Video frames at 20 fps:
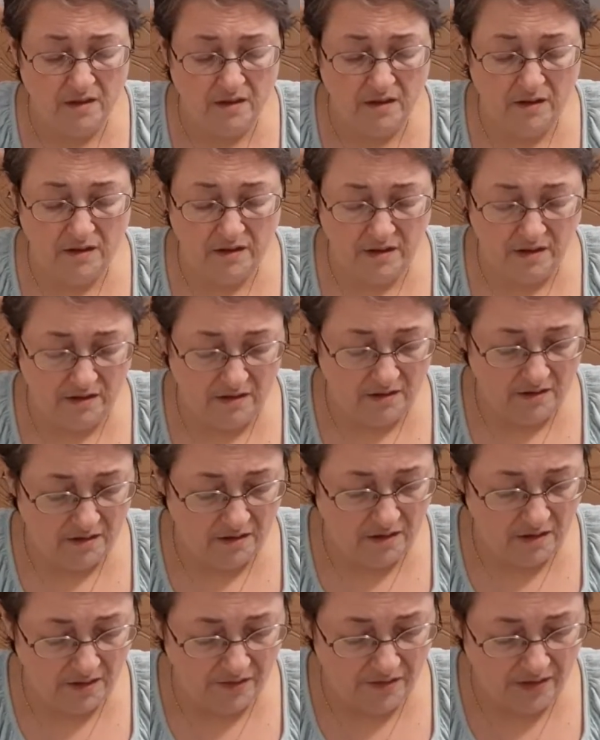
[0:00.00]
Okay,
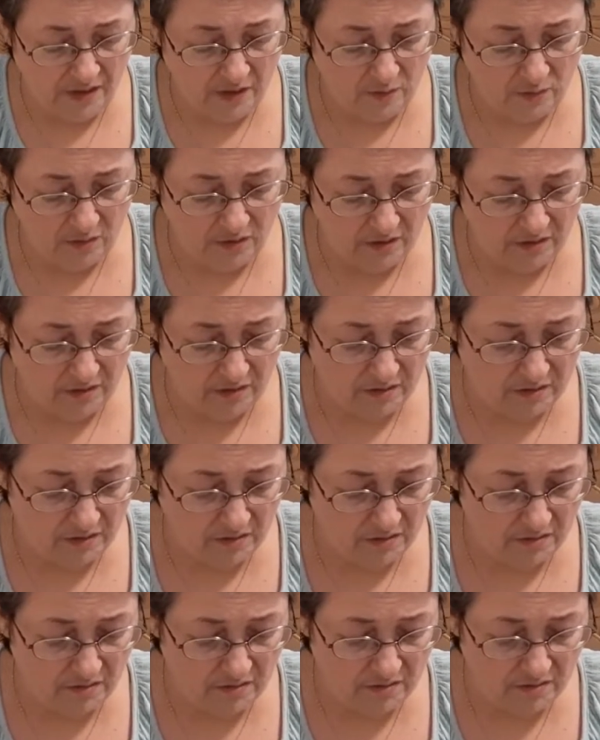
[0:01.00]
I got that one
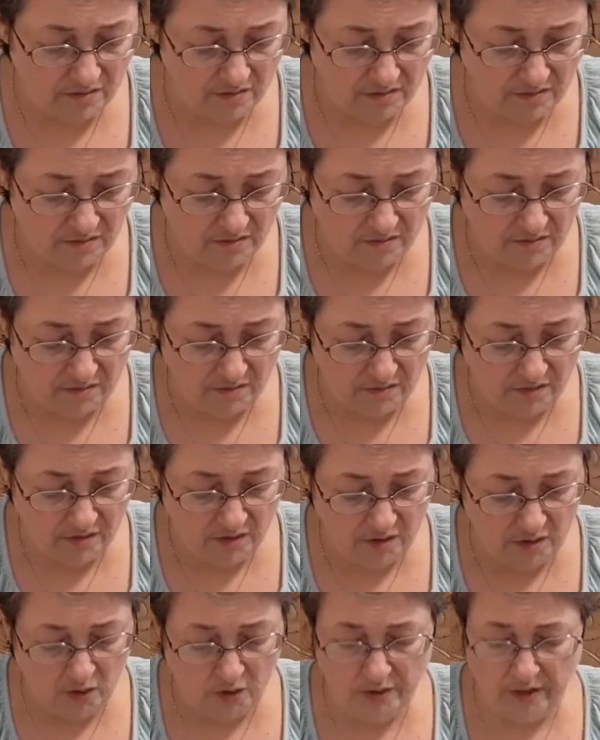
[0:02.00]
undone.
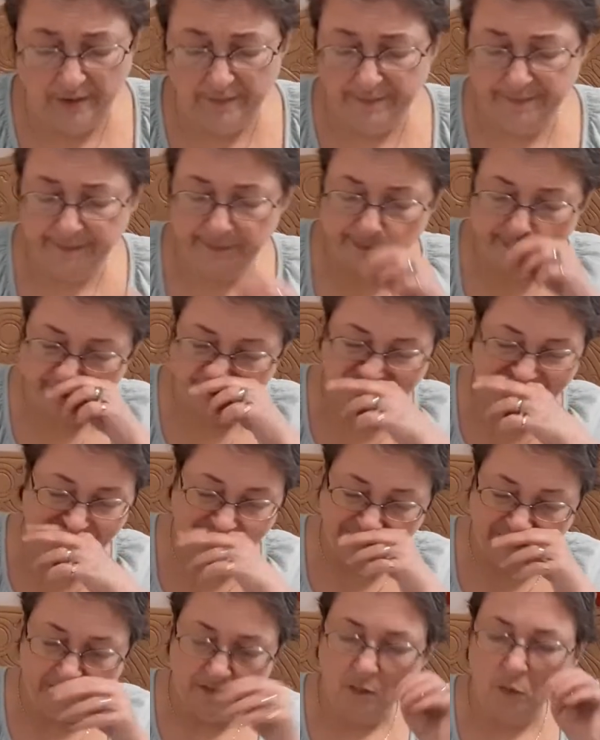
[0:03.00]
Okay.
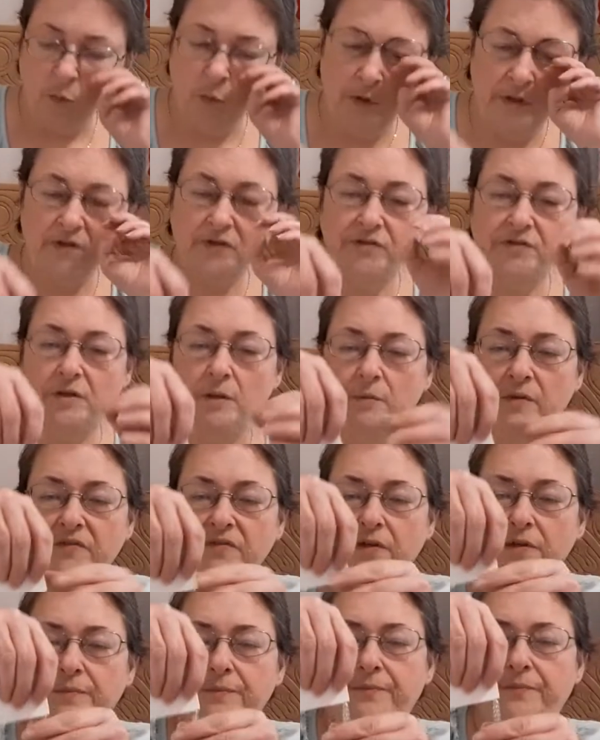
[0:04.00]
Well, there's some of
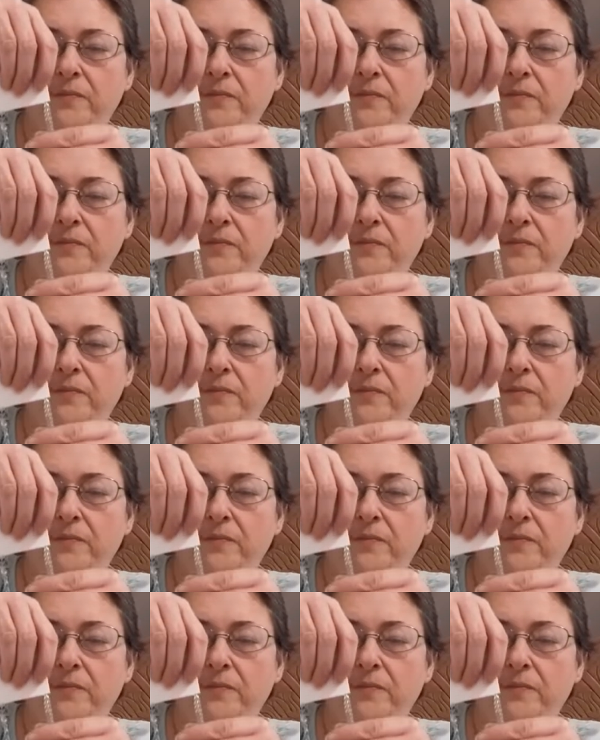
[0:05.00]
it.